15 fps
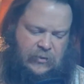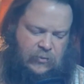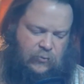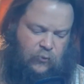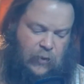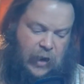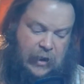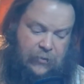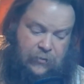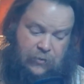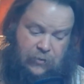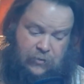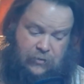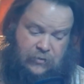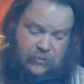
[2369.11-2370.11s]

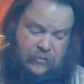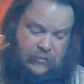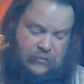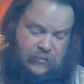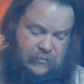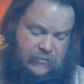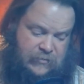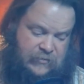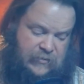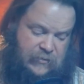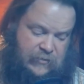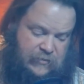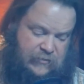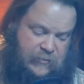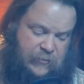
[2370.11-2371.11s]
Rather,
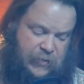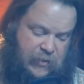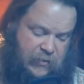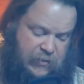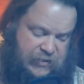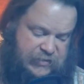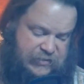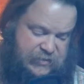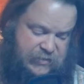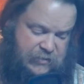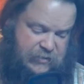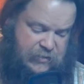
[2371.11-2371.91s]
to be honest,